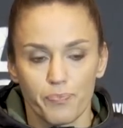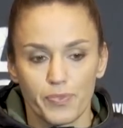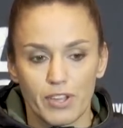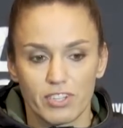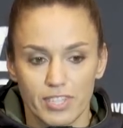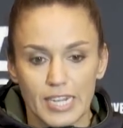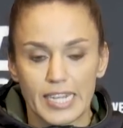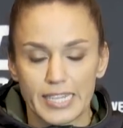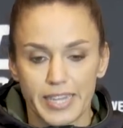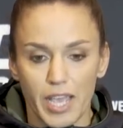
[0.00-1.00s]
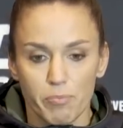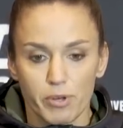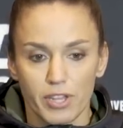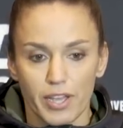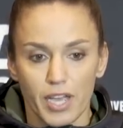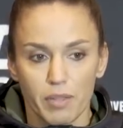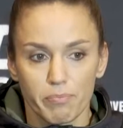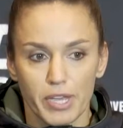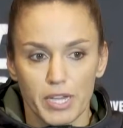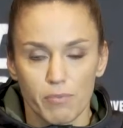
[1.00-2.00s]
recently in April, I got
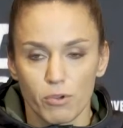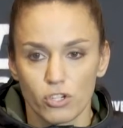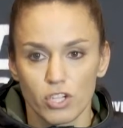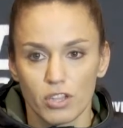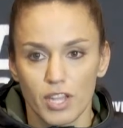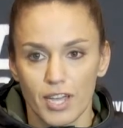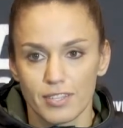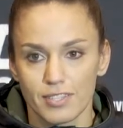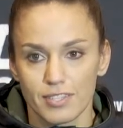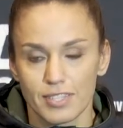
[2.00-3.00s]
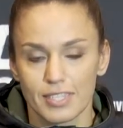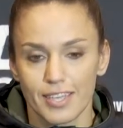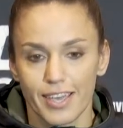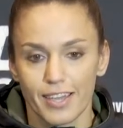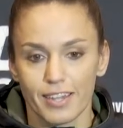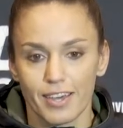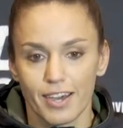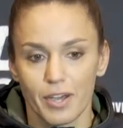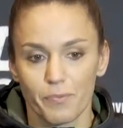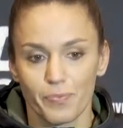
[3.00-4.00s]
my commercial license, and
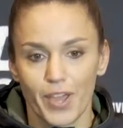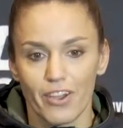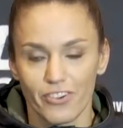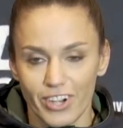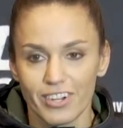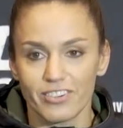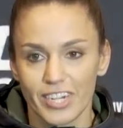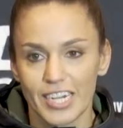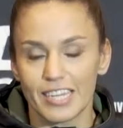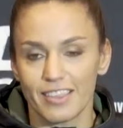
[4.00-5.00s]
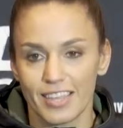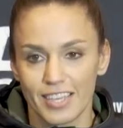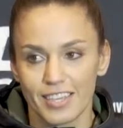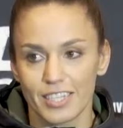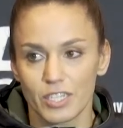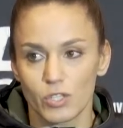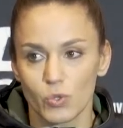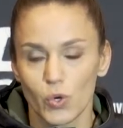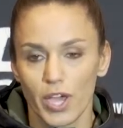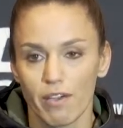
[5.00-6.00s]
I really thinking
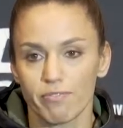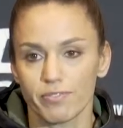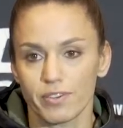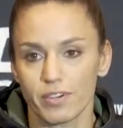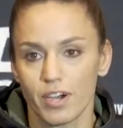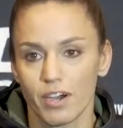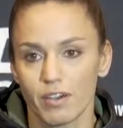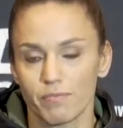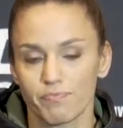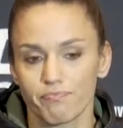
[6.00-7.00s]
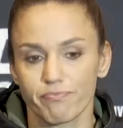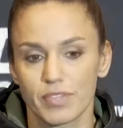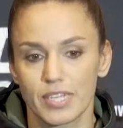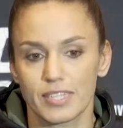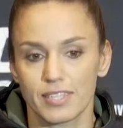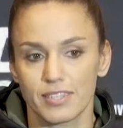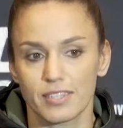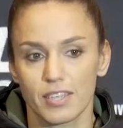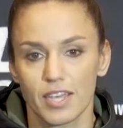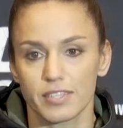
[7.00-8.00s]
to have
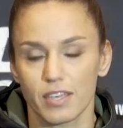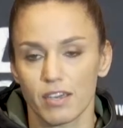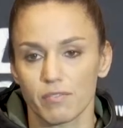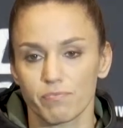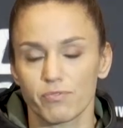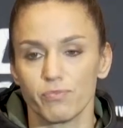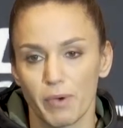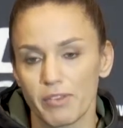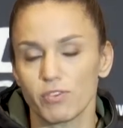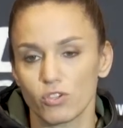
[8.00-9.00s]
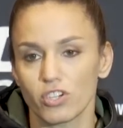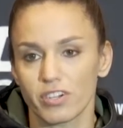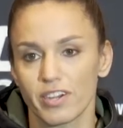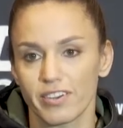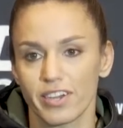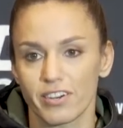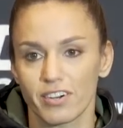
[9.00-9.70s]
this as my future career.